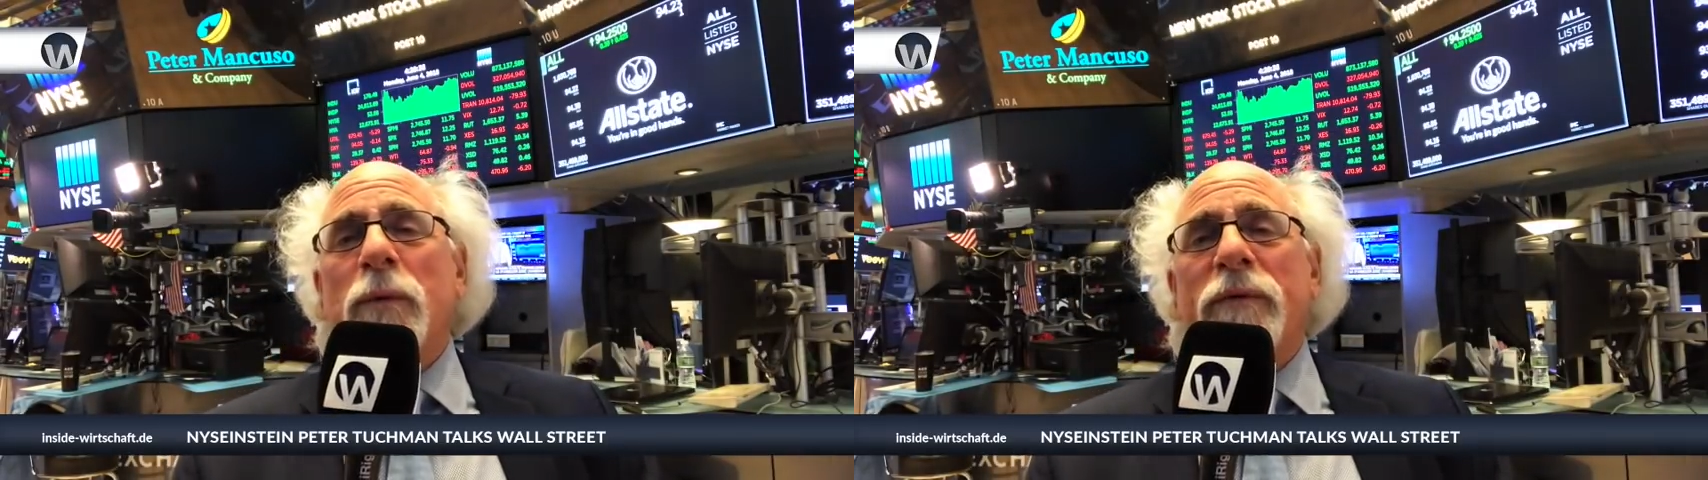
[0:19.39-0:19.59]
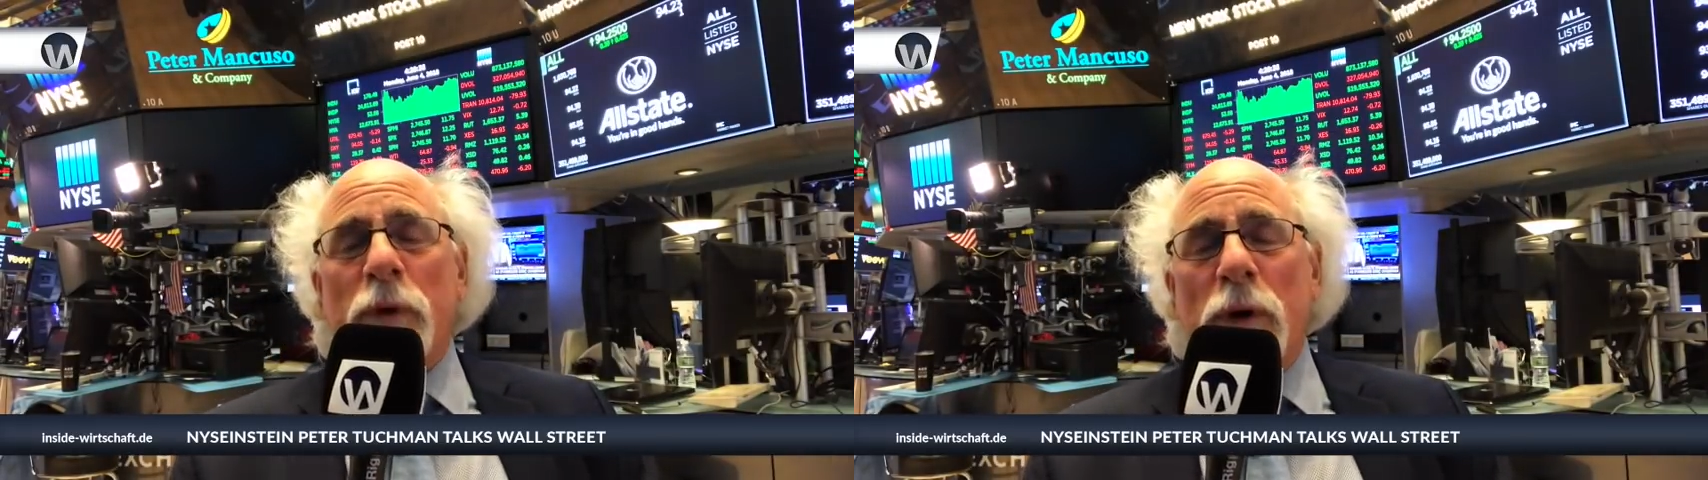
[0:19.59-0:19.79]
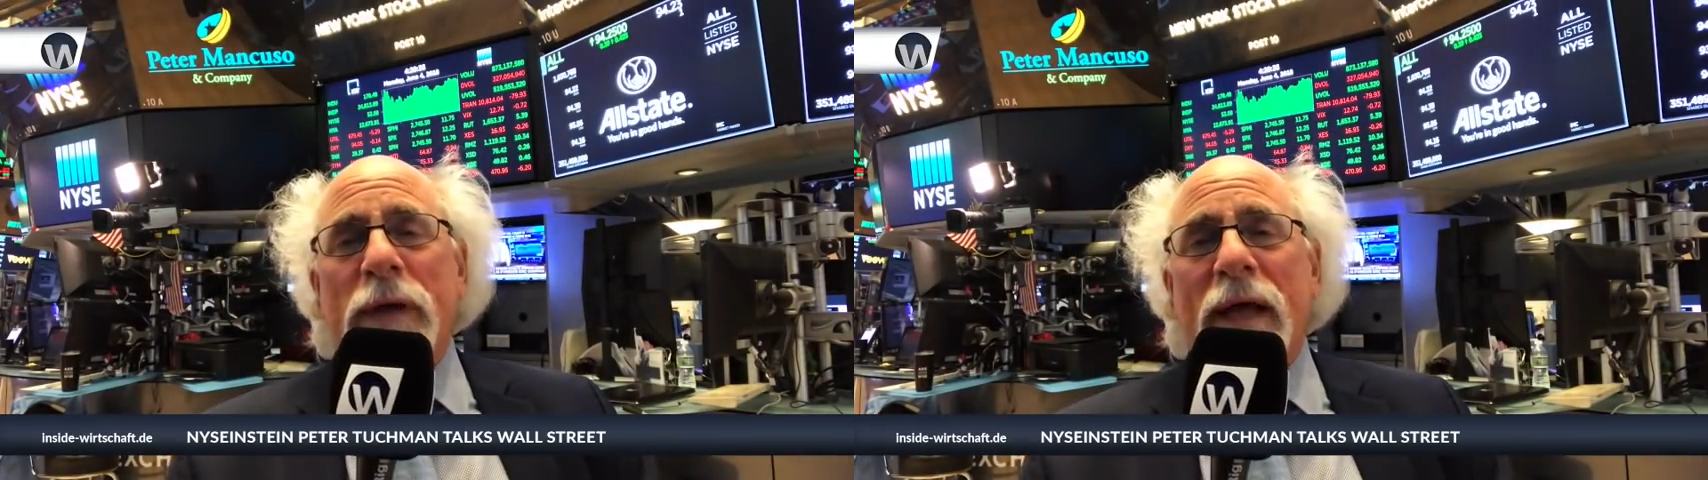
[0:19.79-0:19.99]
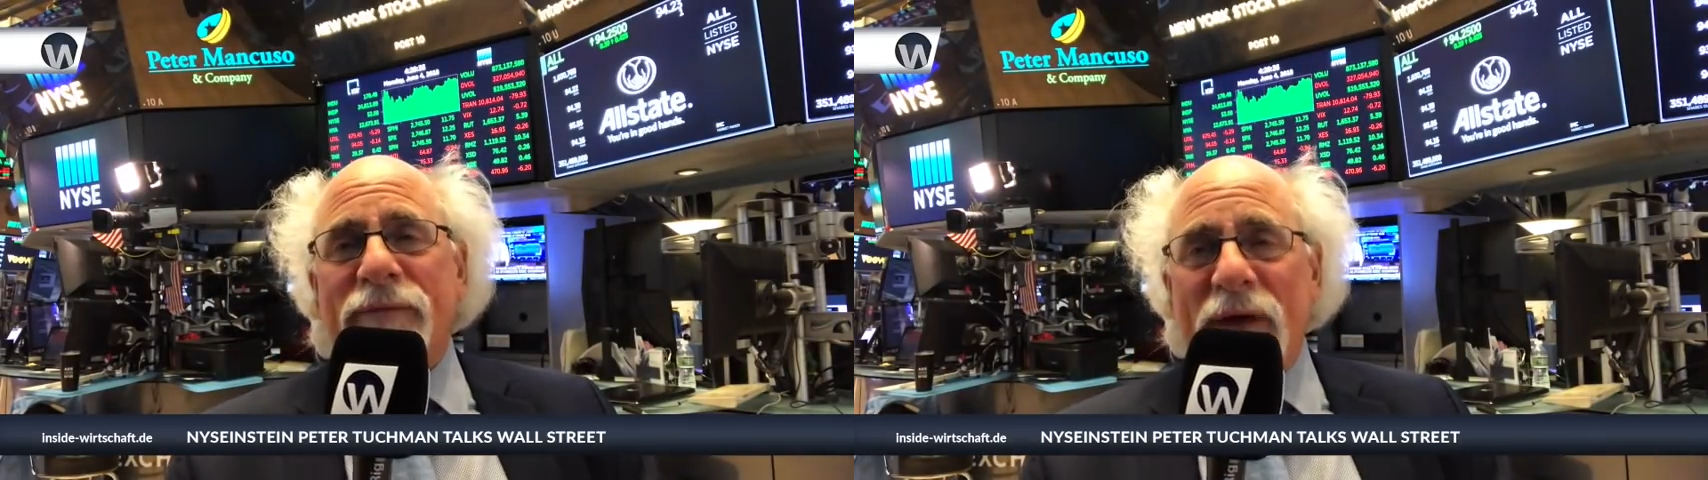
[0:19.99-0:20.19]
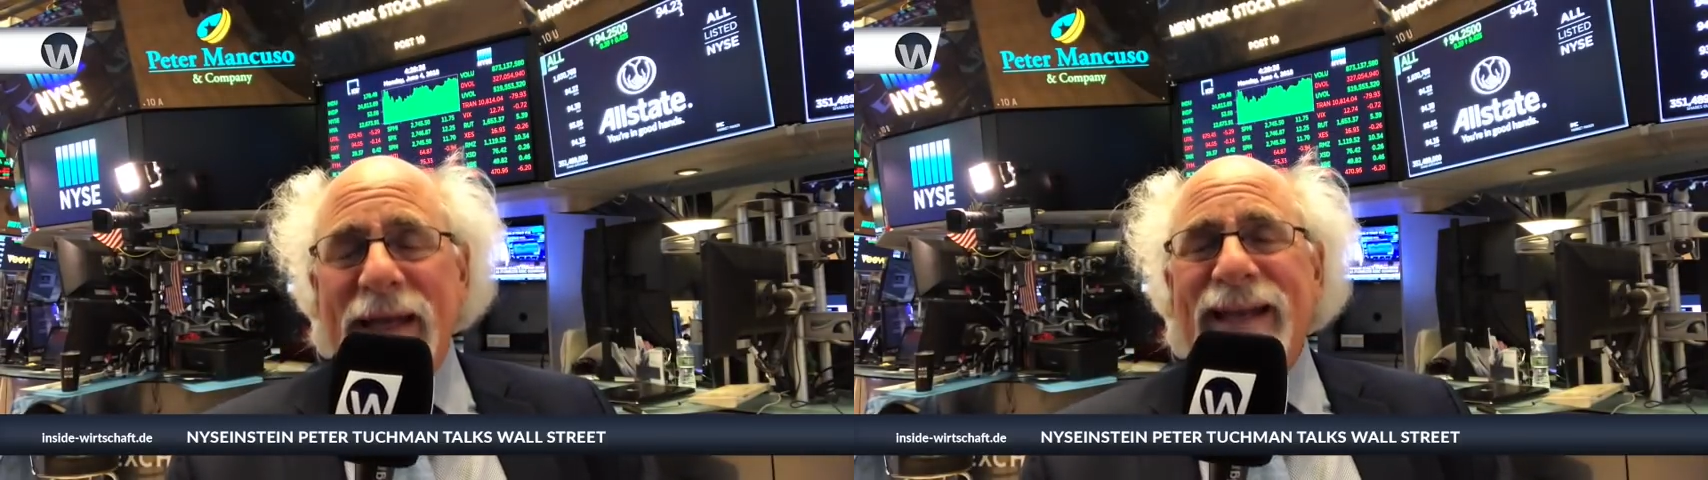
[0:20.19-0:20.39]
We've broken out
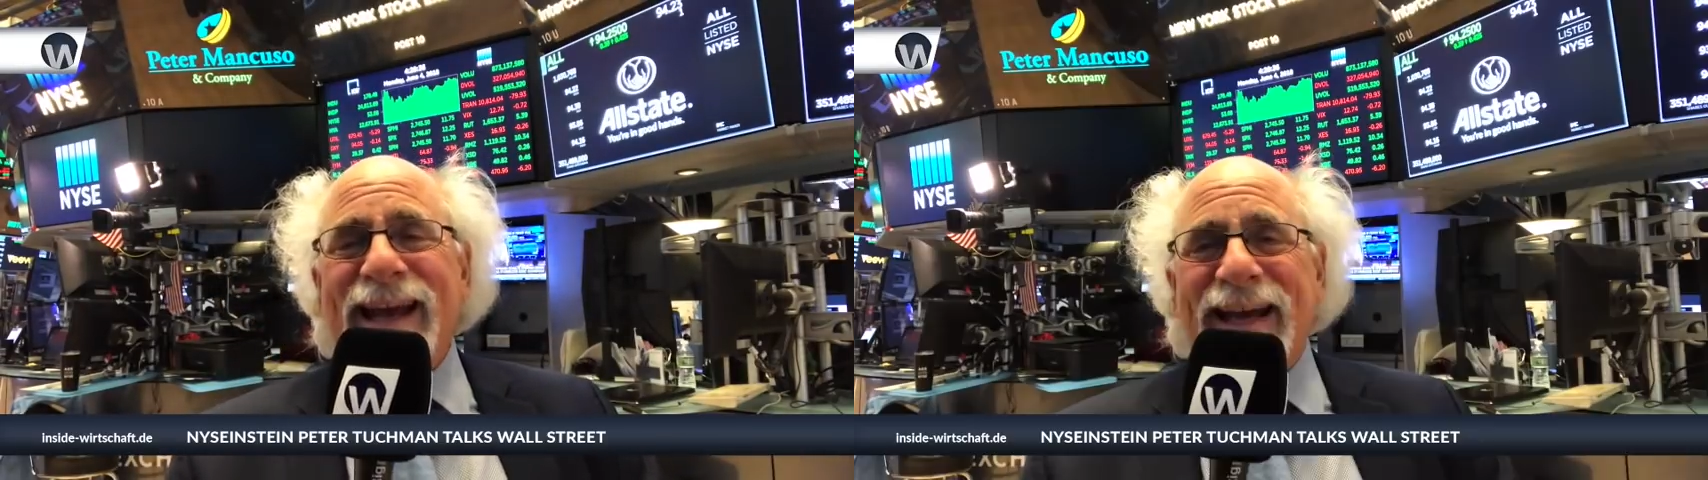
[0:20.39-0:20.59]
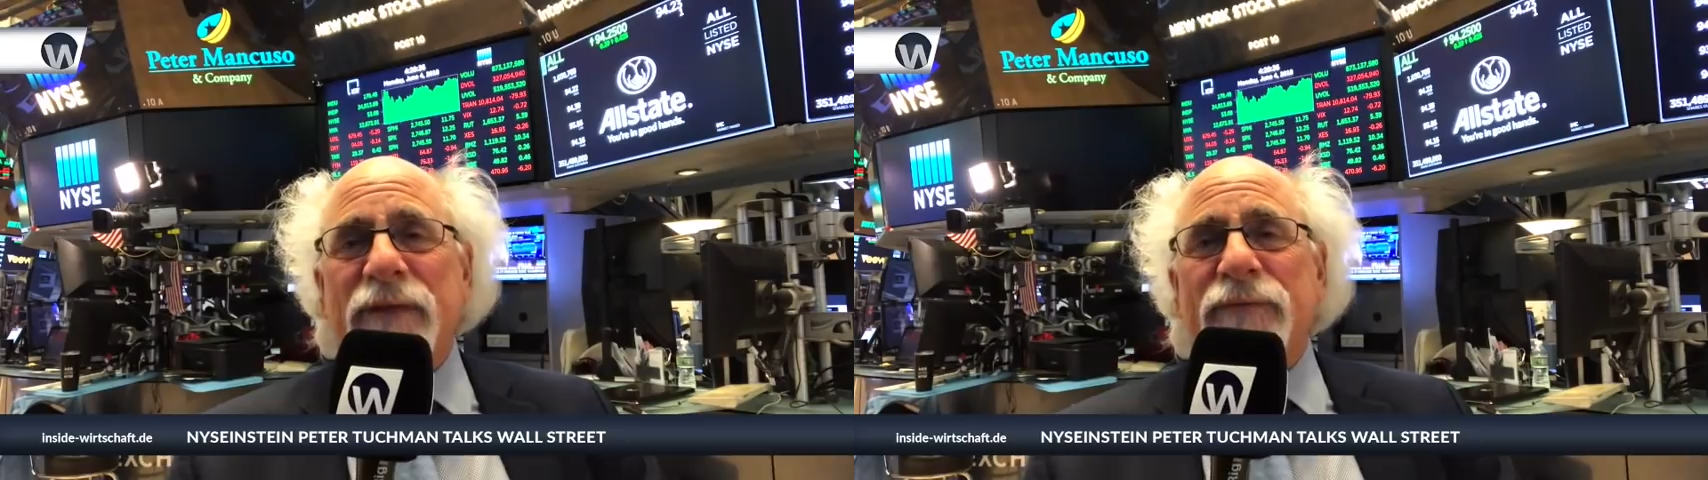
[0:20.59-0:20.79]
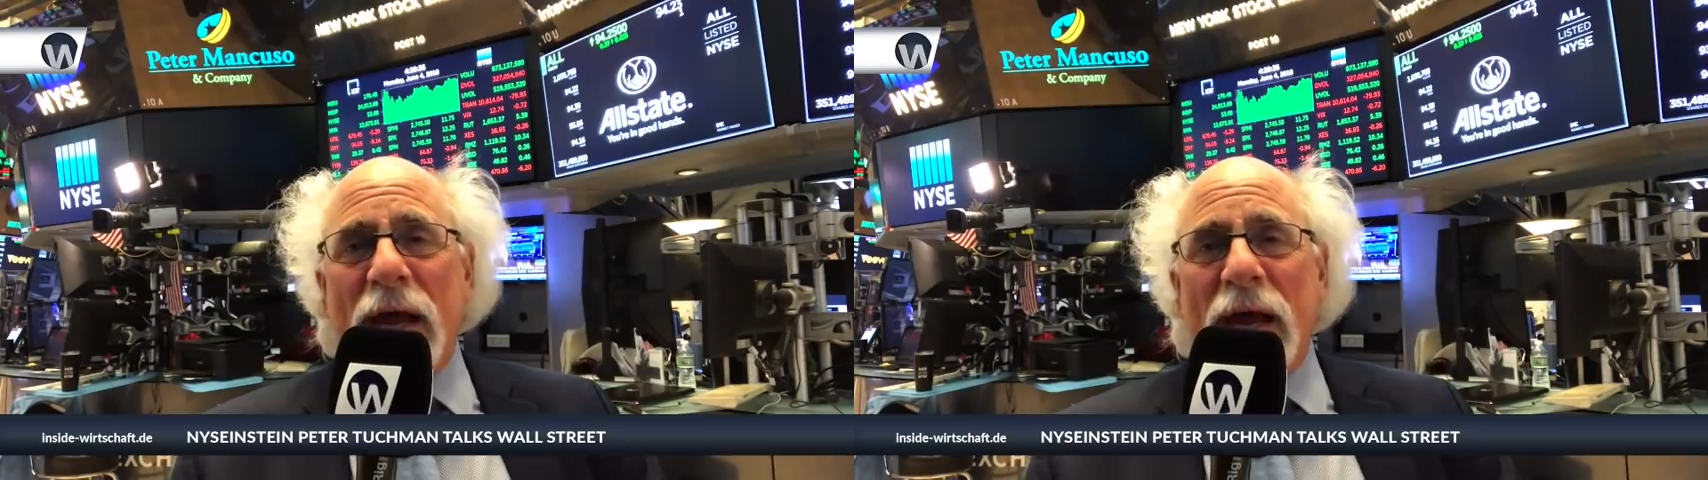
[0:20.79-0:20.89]
of any negative